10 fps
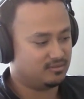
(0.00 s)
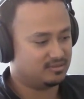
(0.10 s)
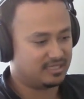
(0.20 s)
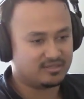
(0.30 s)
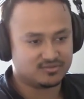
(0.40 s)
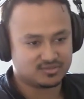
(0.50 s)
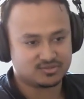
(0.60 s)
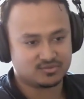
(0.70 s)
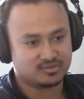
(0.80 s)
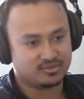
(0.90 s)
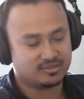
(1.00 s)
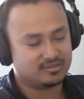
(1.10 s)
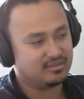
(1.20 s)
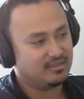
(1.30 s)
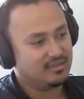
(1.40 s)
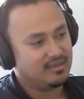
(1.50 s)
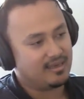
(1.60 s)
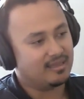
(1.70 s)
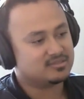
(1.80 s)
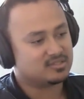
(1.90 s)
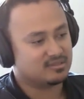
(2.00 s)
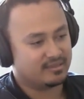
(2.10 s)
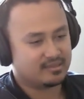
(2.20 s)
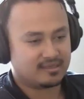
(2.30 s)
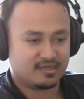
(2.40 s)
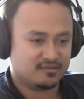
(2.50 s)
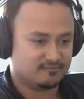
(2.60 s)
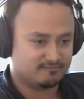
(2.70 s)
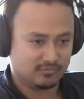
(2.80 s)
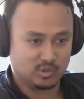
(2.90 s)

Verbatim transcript: the tethers to it right and to let it kind of